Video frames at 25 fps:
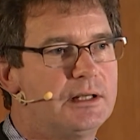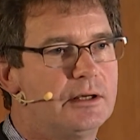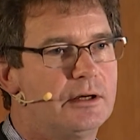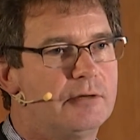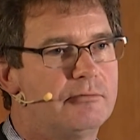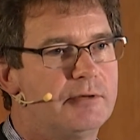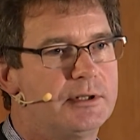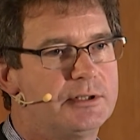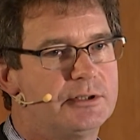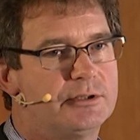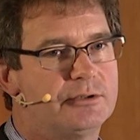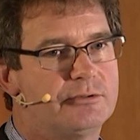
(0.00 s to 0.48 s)
our
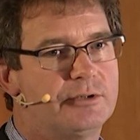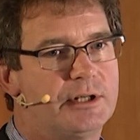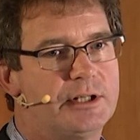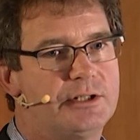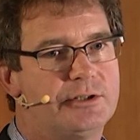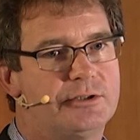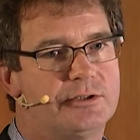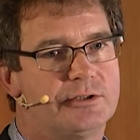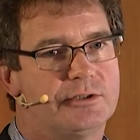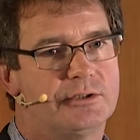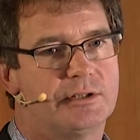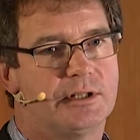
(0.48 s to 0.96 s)

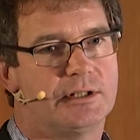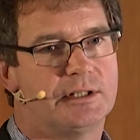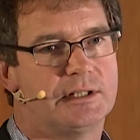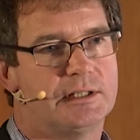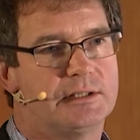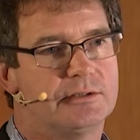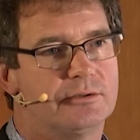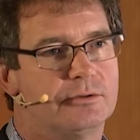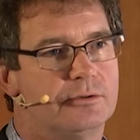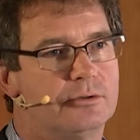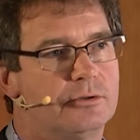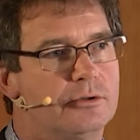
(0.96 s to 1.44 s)
registration
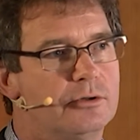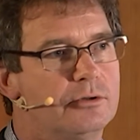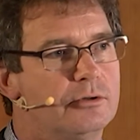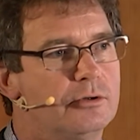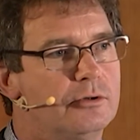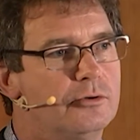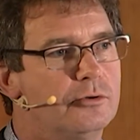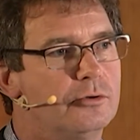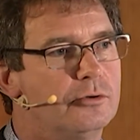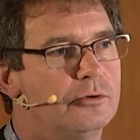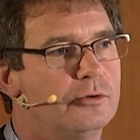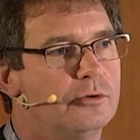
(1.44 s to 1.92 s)
studies
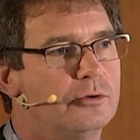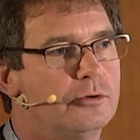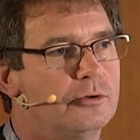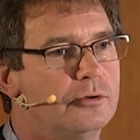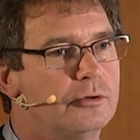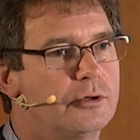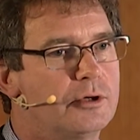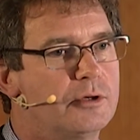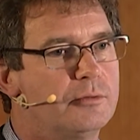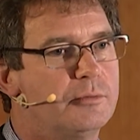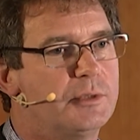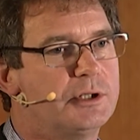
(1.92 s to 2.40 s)

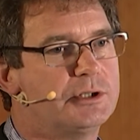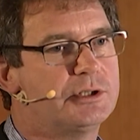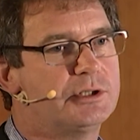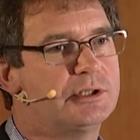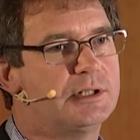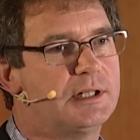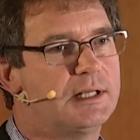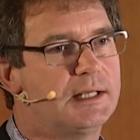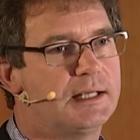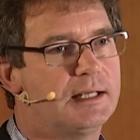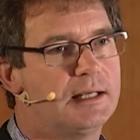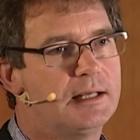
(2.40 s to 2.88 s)
or
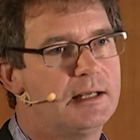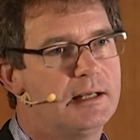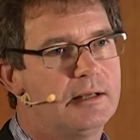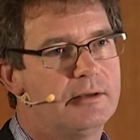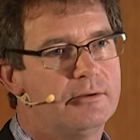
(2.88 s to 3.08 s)
commissioning